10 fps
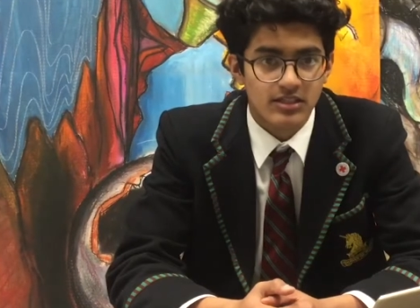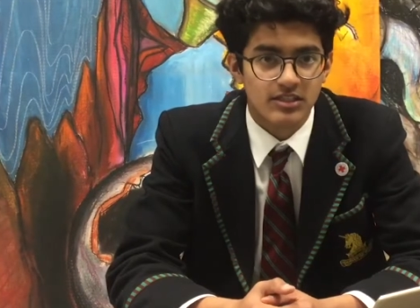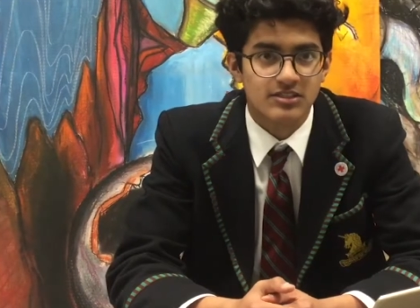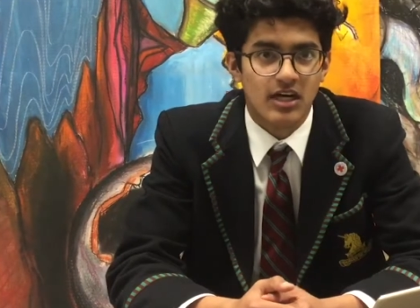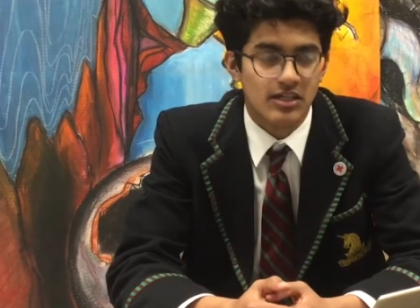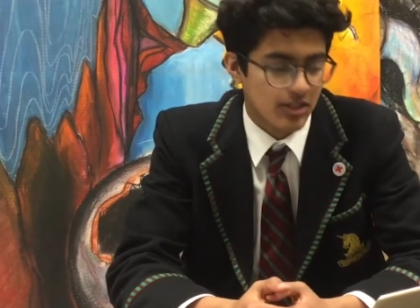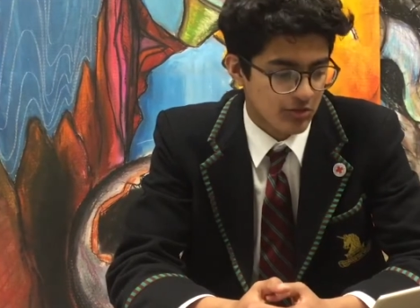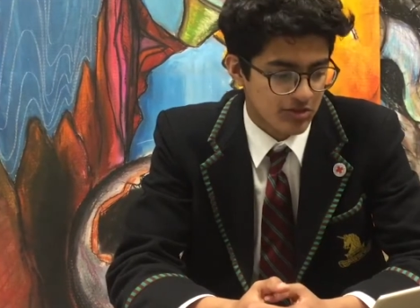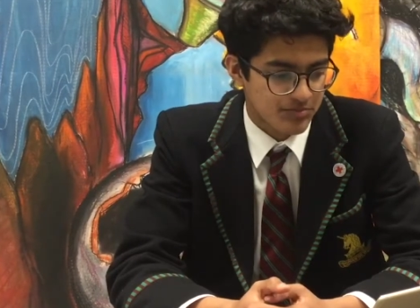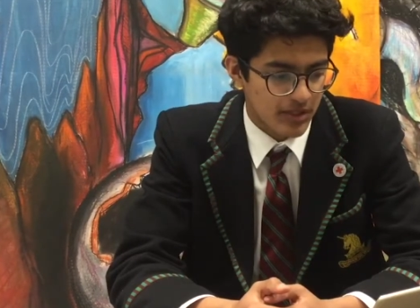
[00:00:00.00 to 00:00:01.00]
This
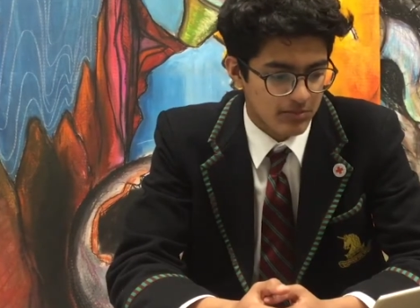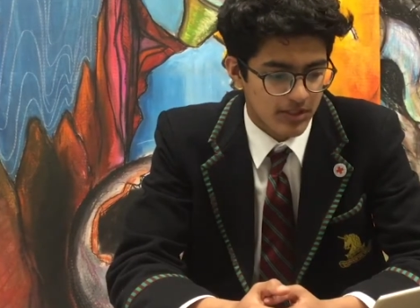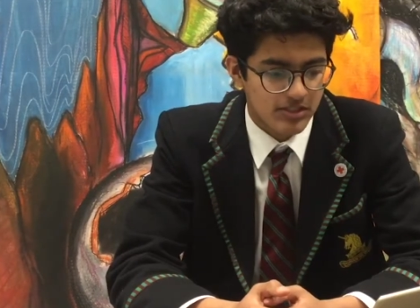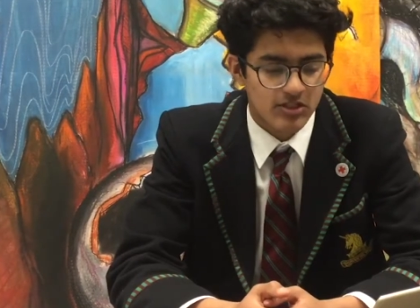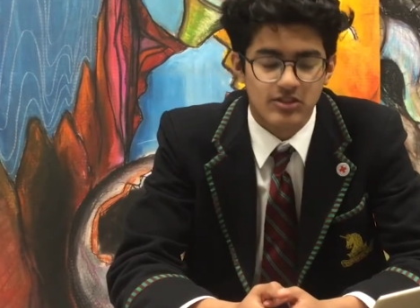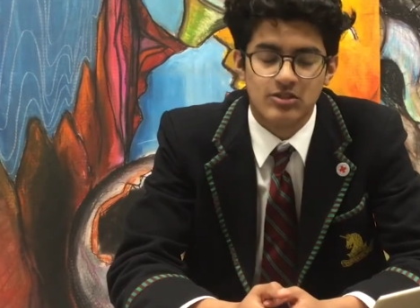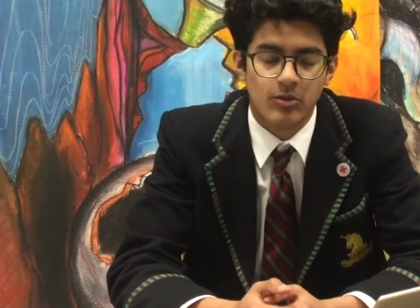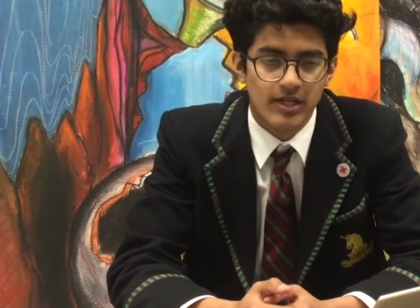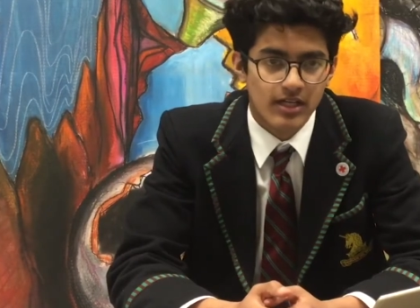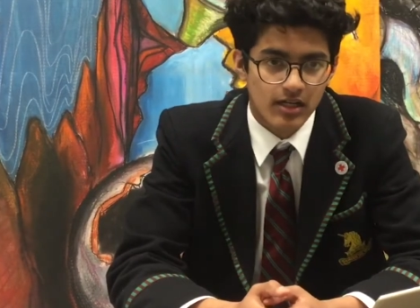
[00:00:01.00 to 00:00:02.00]
article was published on the
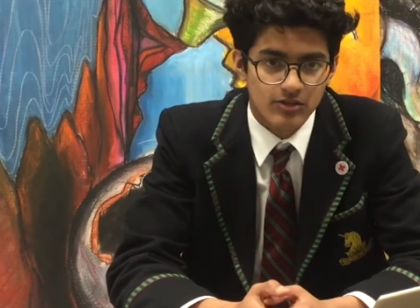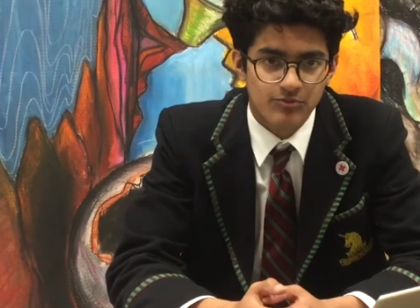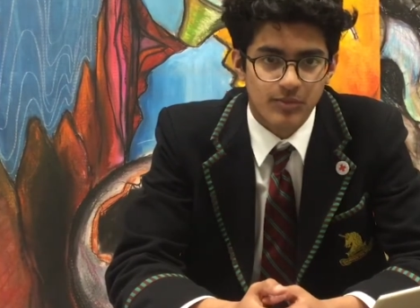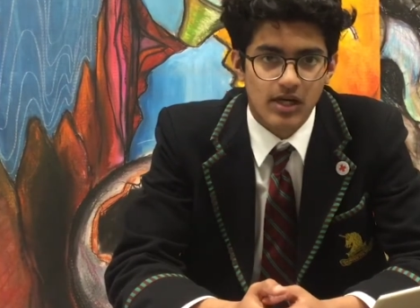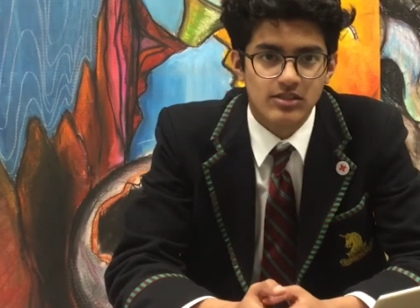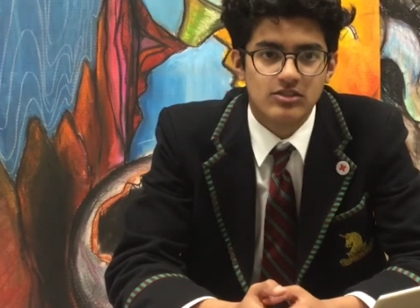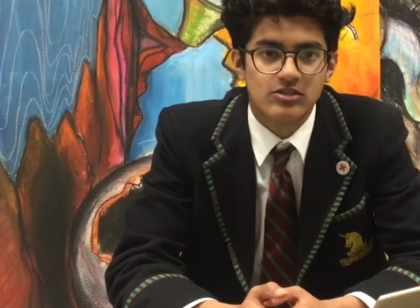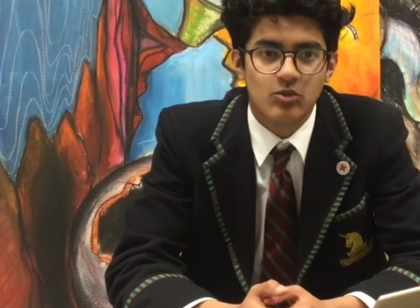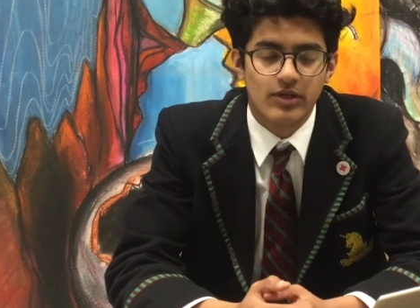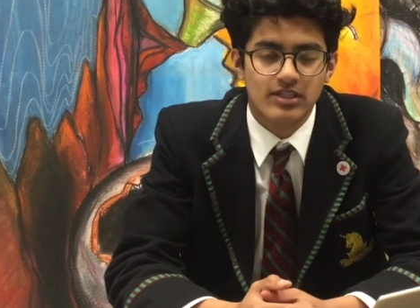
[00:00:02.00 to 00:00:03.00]
29th of
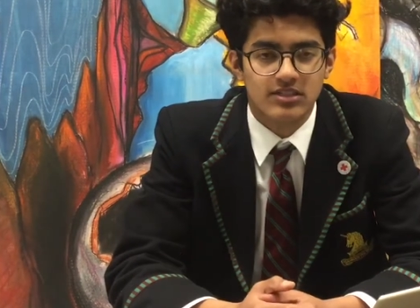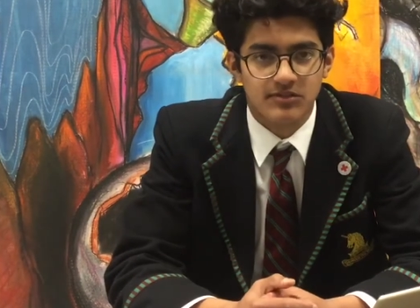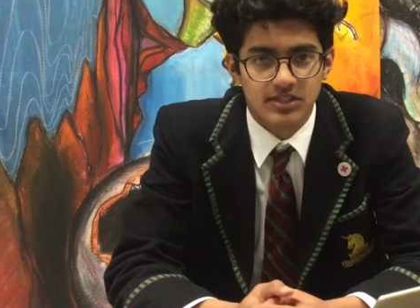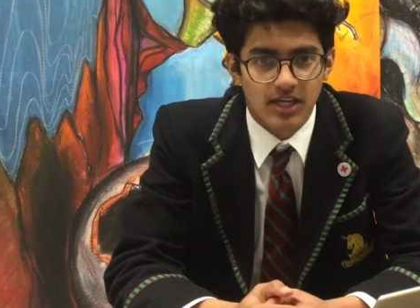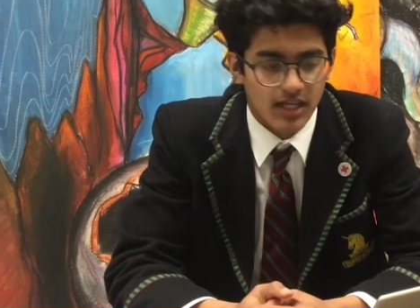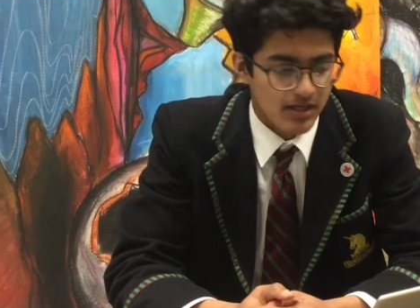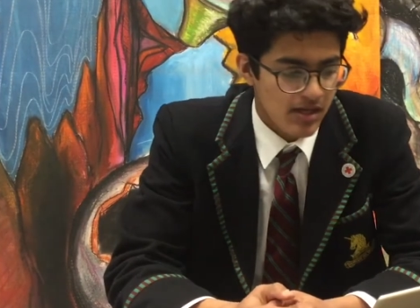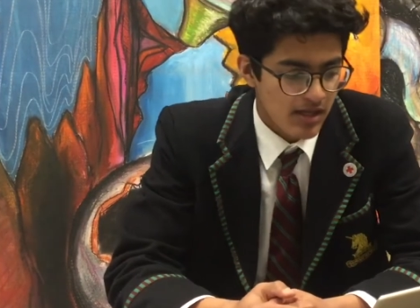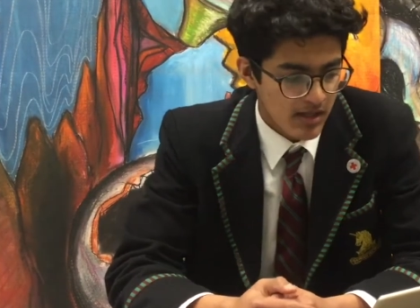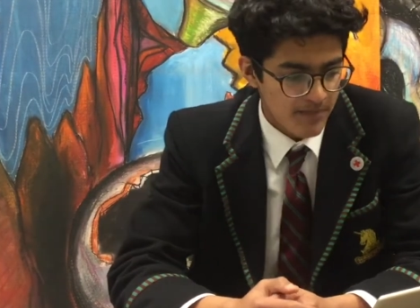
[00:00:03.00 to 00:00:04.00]
March
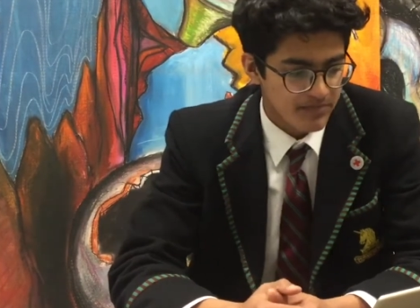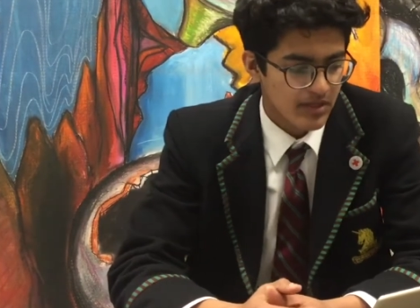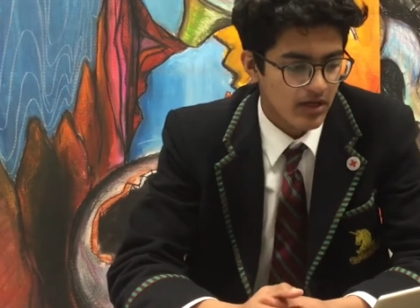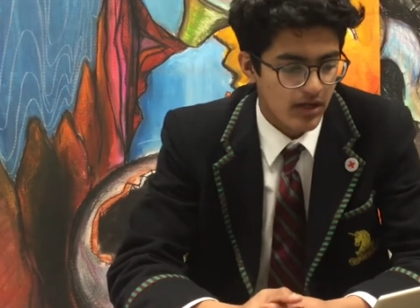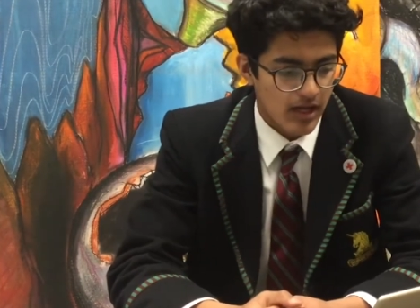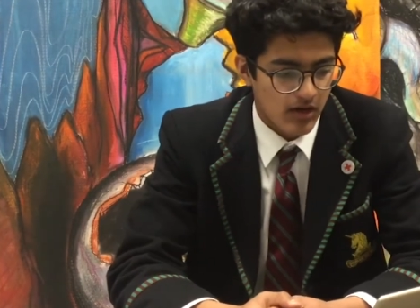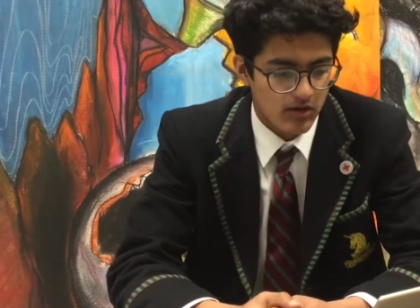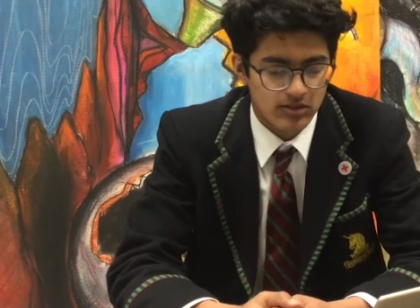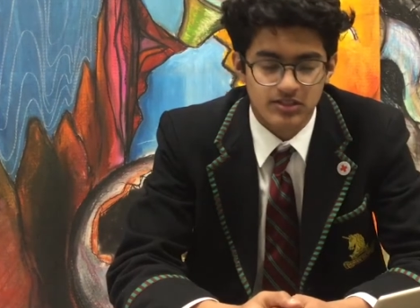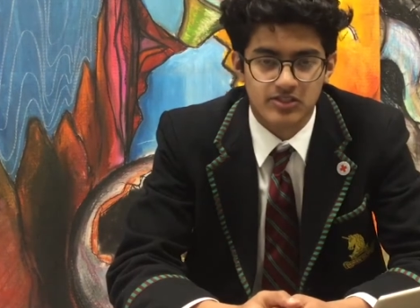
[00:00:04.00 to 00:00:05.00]
2017
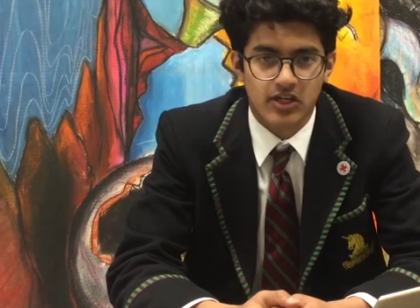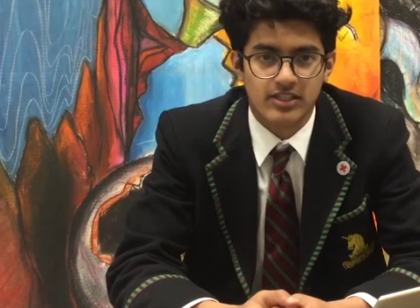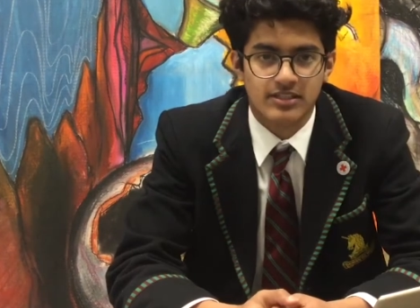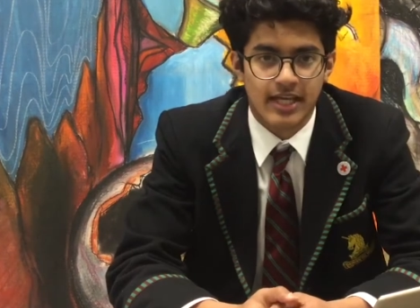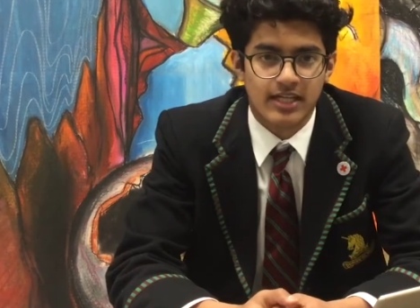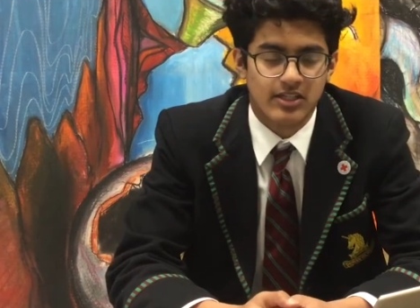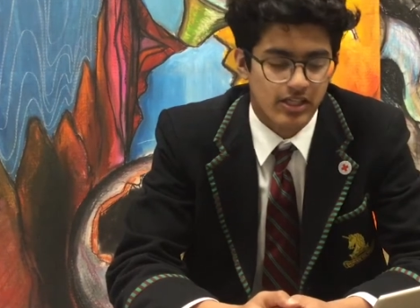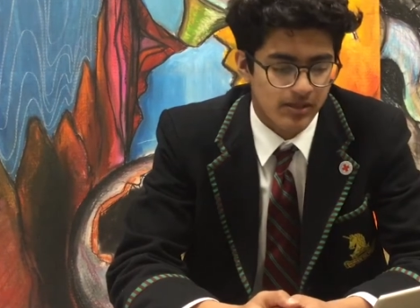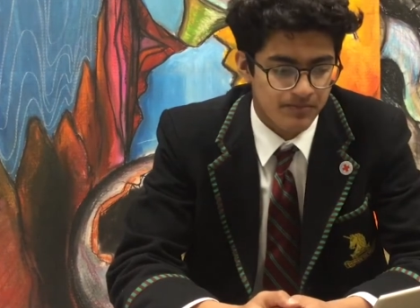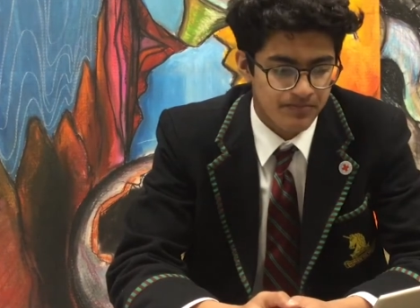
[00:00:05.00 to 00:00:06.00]
on the site
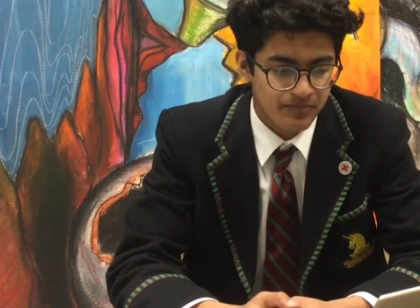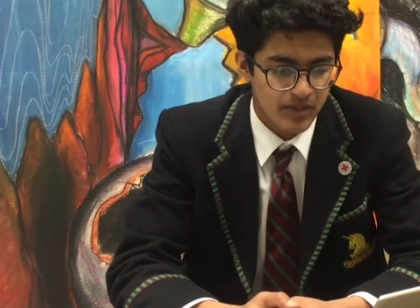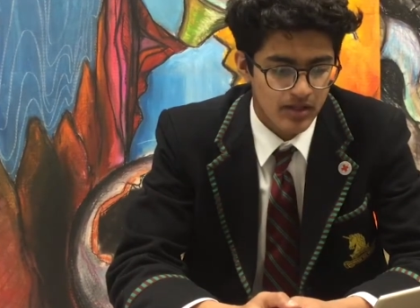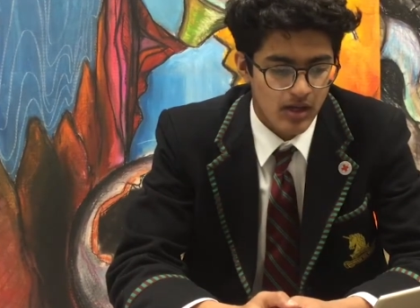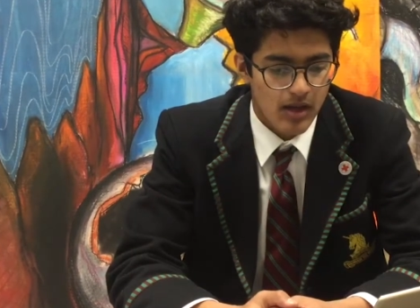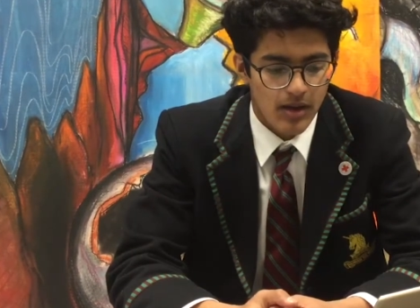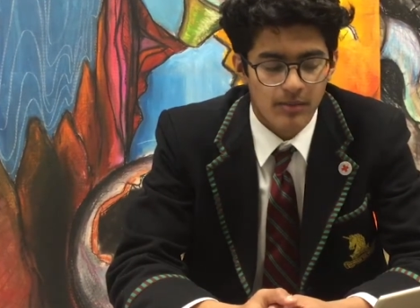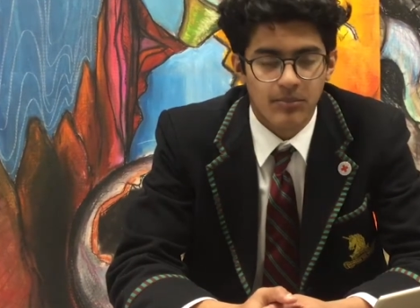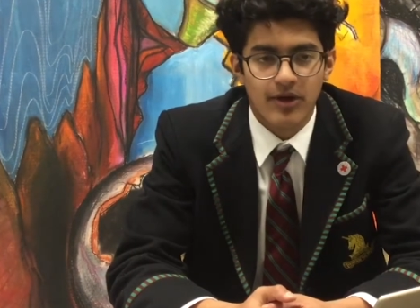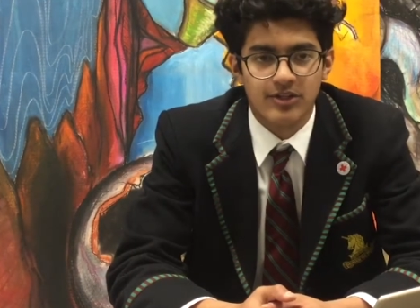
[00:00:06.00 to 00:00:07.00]
Techly
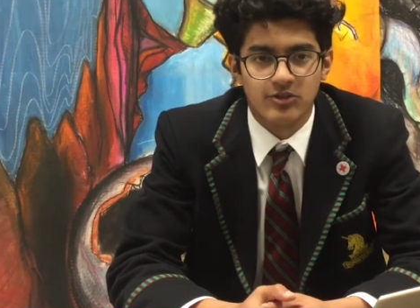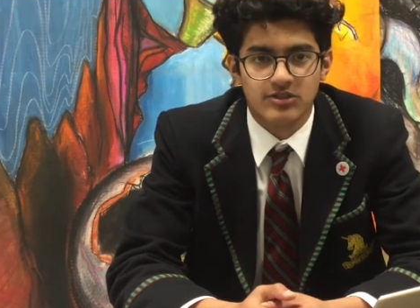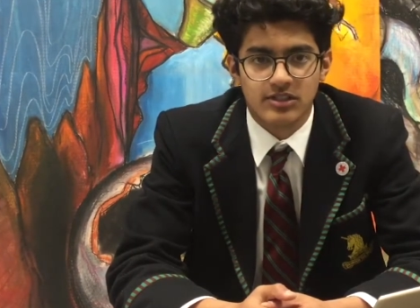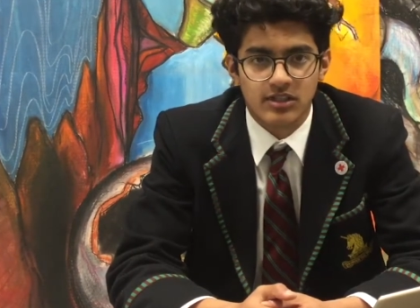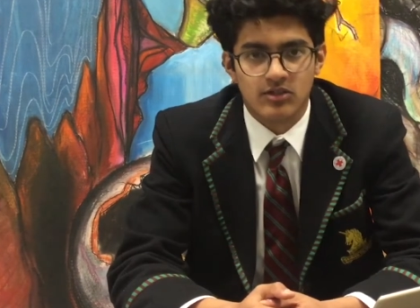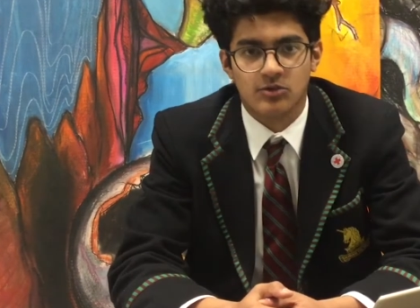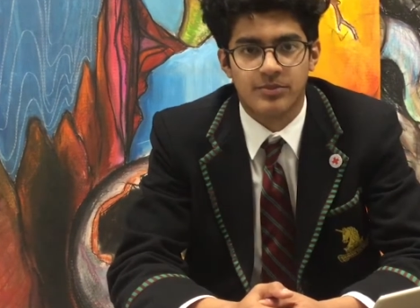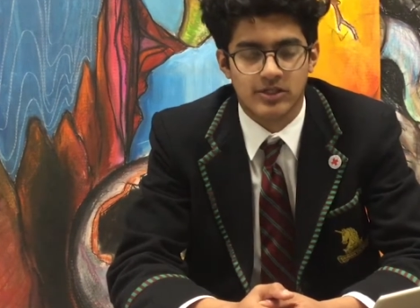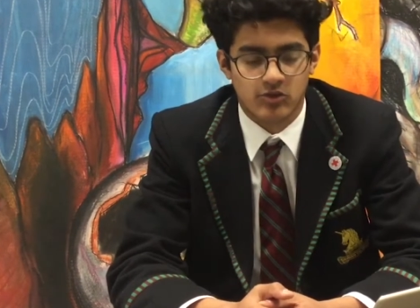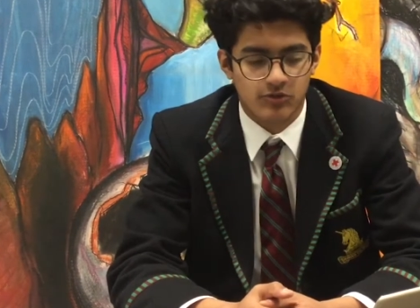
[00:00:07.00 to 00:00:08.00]
and by a user
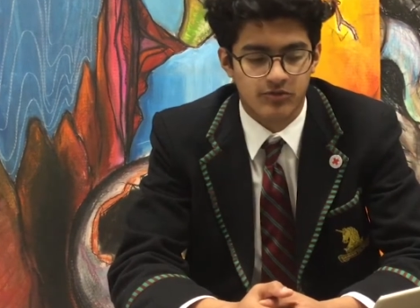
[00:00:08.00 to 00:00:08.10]
called Pedro